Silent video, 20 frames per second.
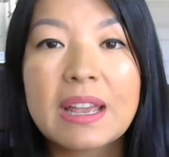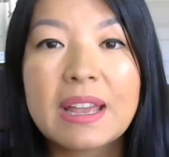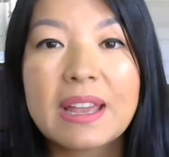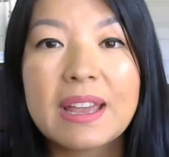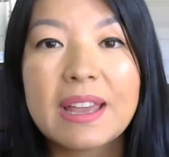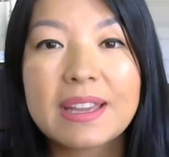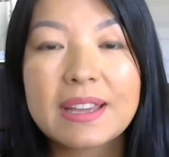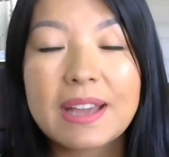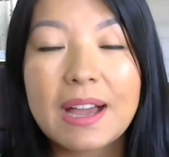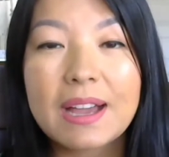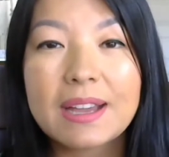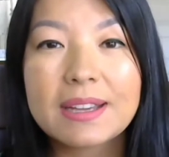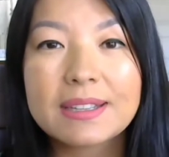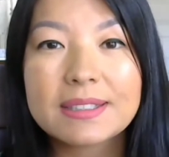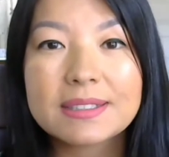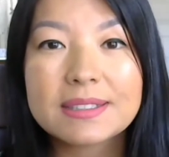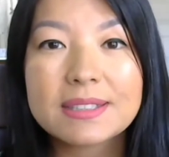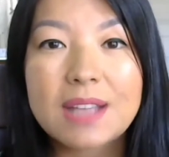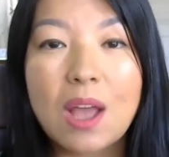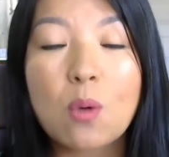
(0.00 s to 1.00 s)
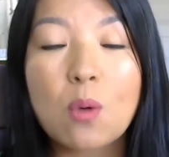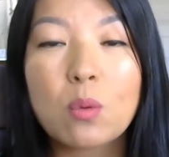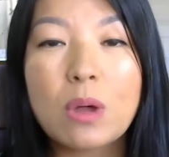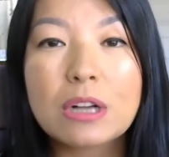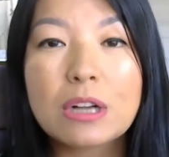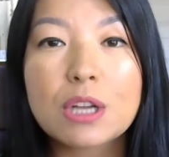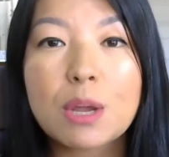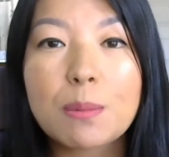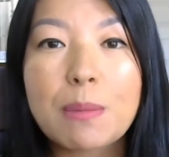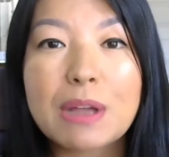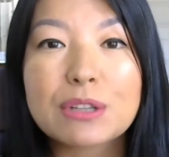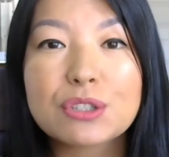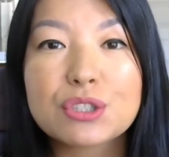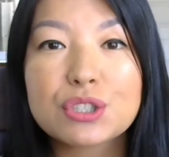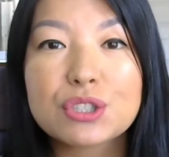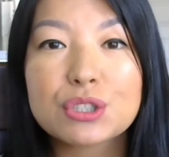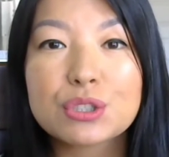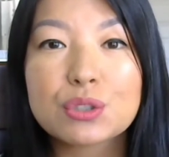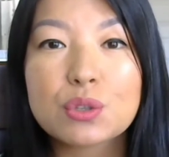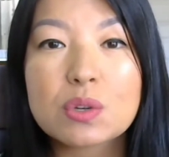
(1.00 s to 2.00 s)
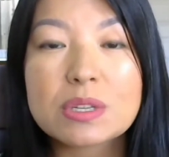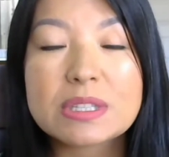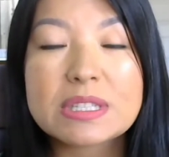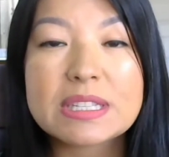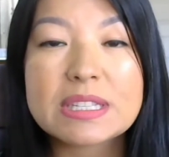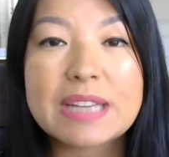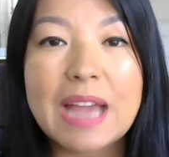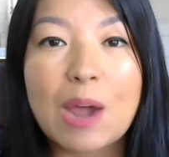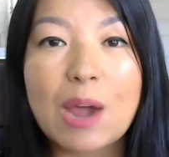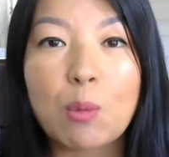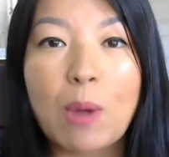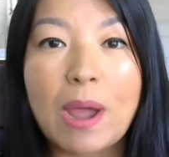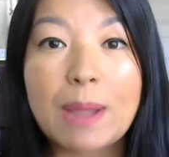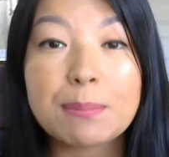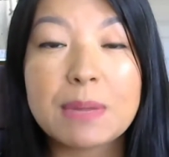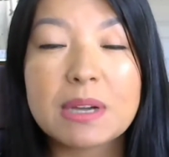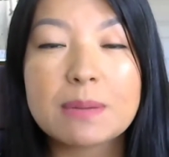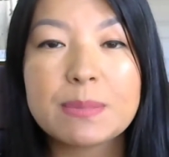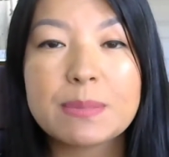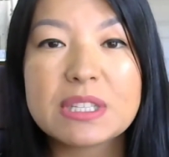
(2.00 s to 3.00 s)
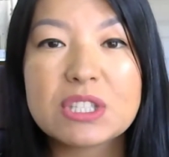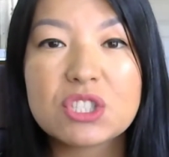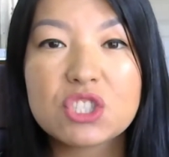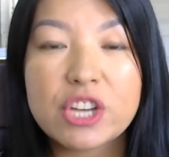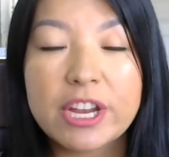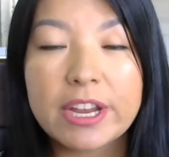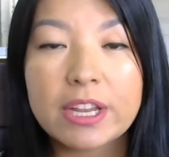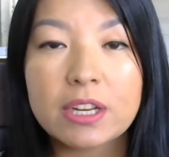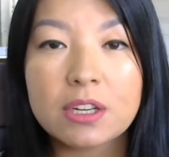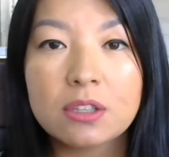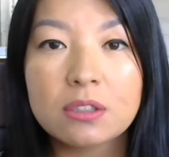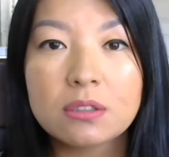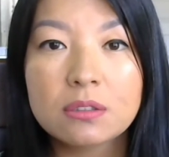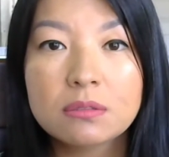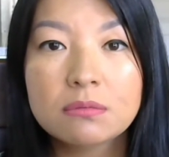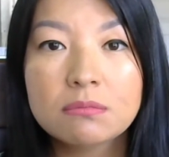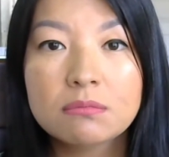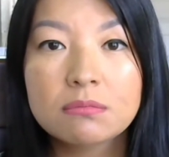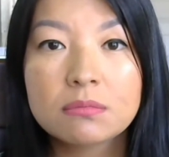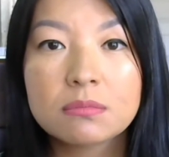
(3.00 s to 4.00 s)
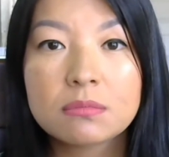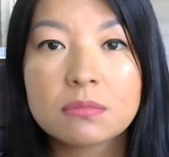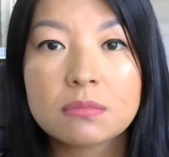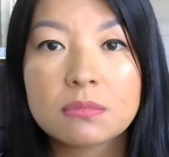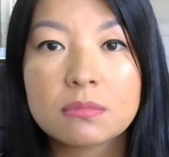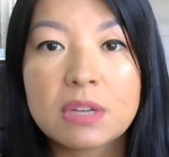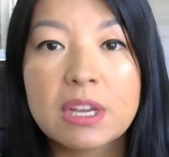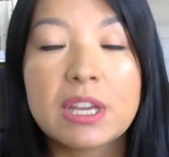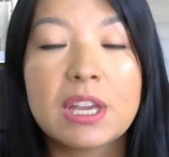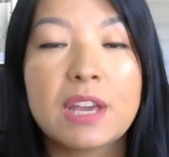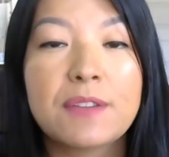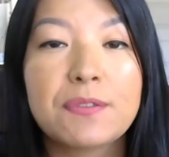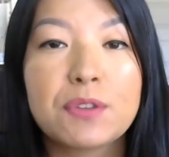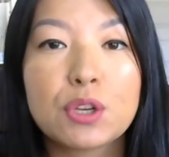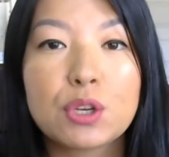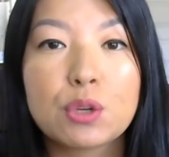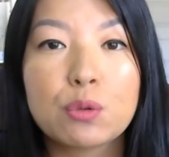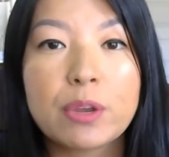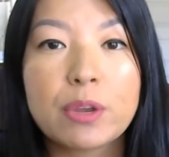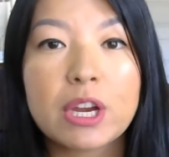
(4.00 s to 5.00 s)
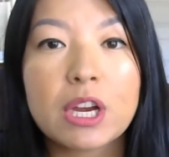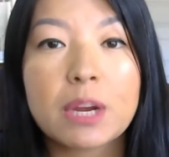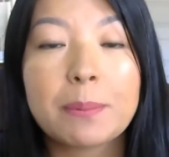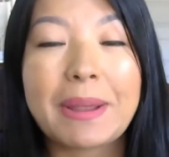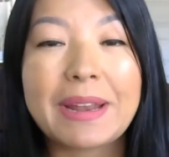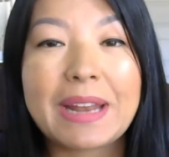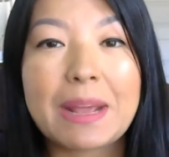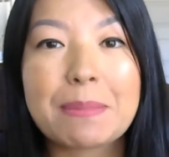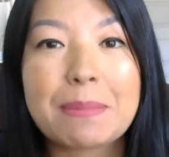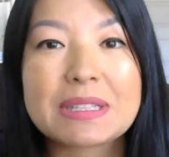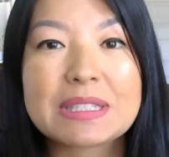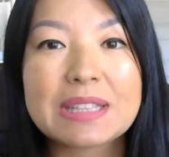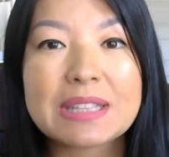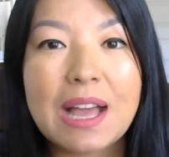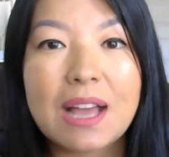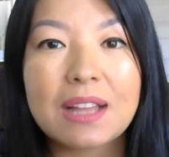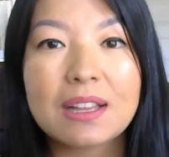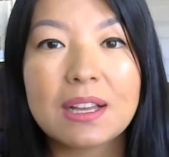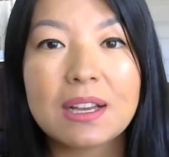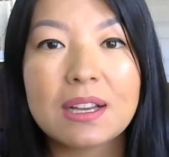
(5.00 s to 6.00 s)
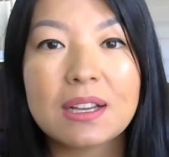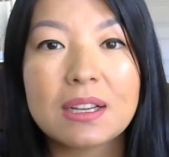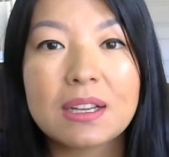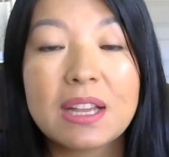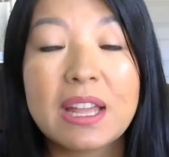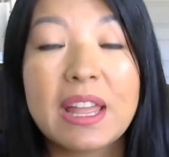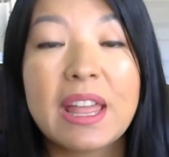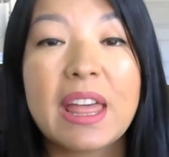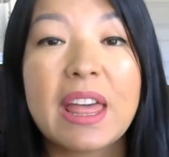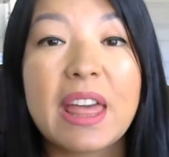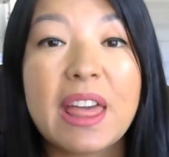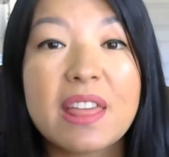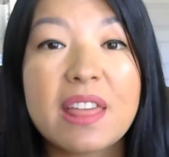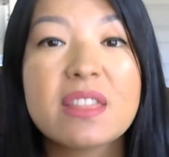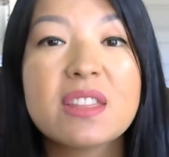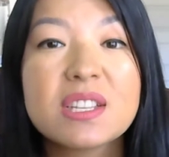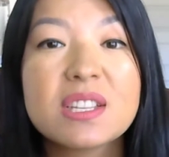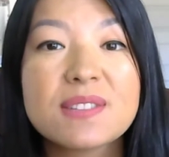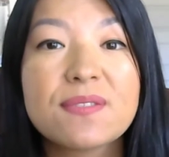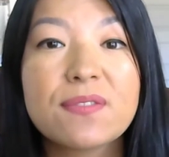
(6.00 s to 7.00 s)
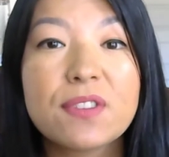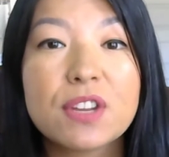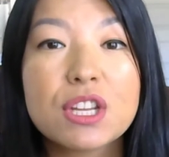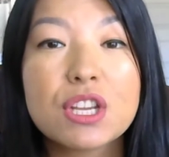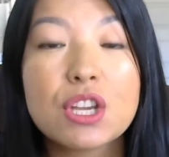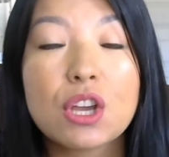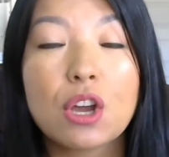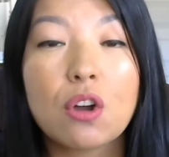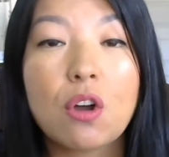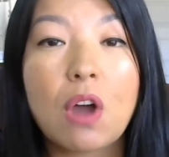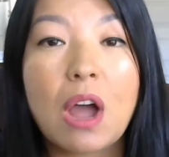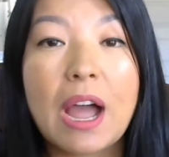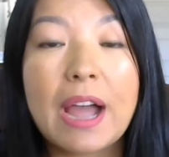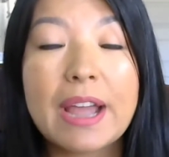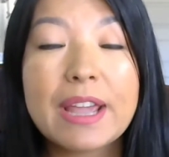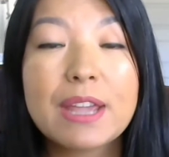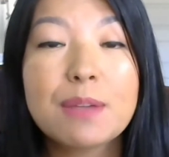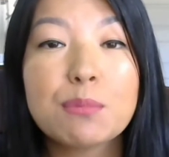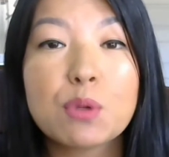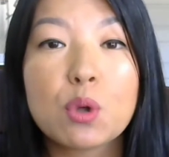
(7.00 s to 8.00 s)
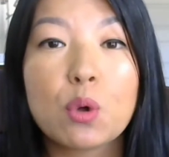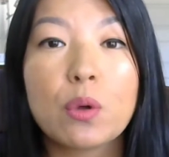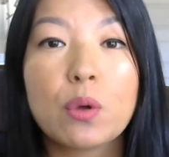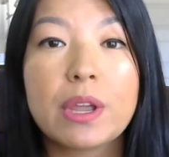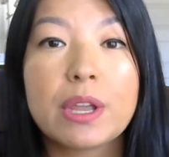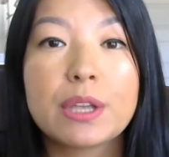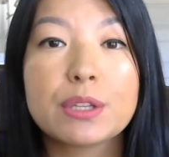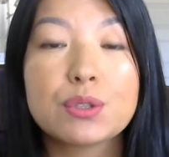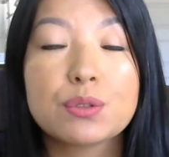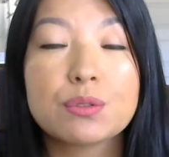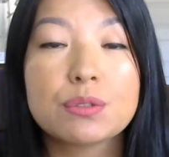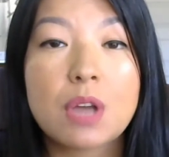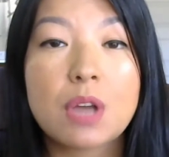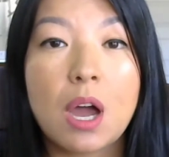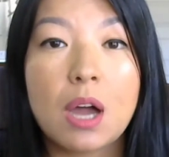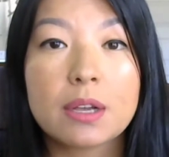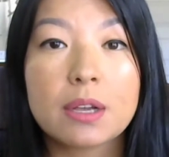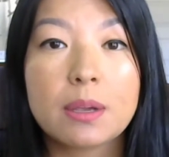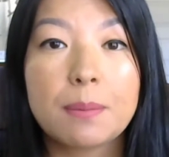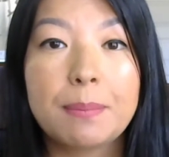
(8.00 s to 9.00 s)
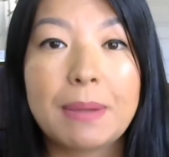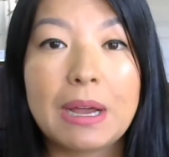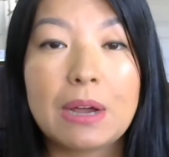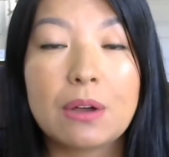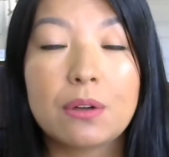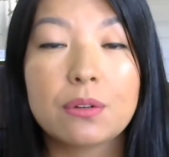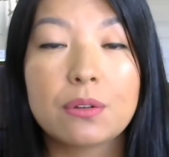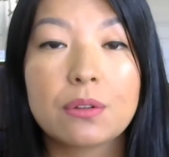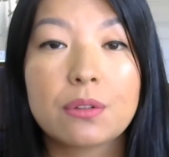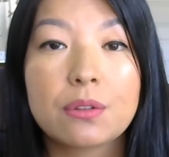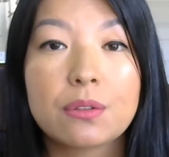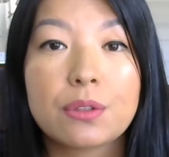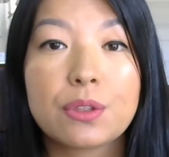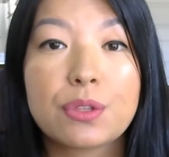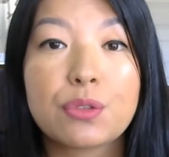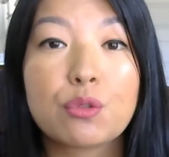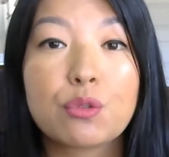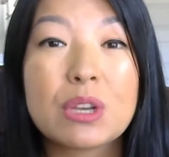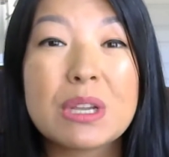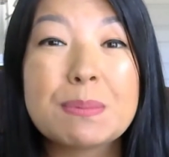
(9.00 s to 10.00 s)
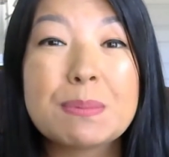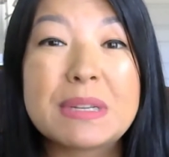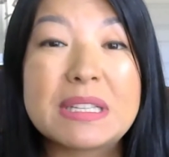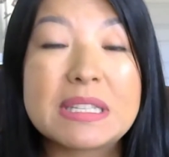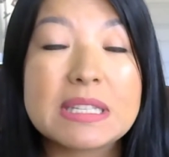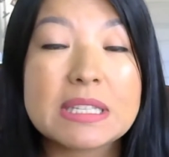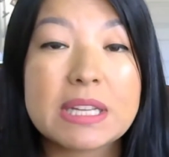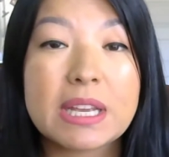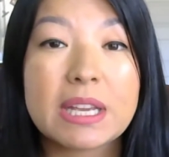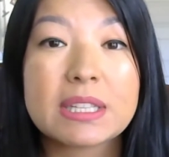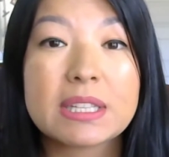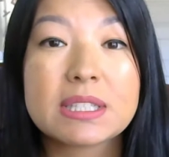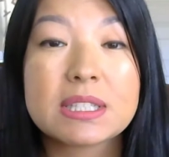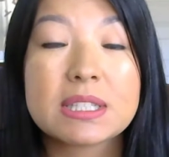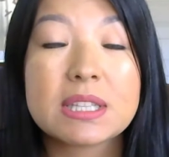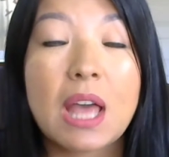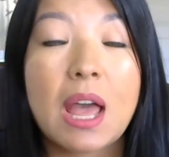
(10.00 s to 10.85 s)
Hey guys, welcome to DIYMugBiz channel. If you're new here, my name is Lala. In this video, I am going to talk about the 3 mistakes